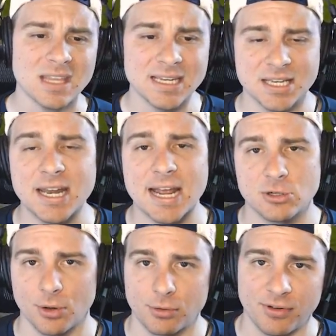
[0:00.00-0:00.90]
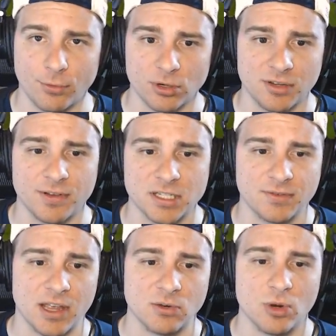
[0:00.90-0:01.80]
He's a natural 3-4
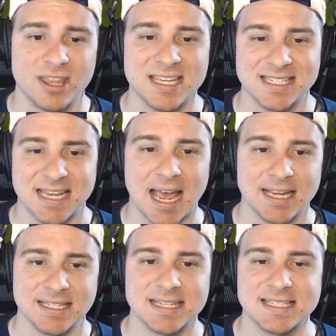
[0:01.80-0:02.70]
defensive end. With his size, his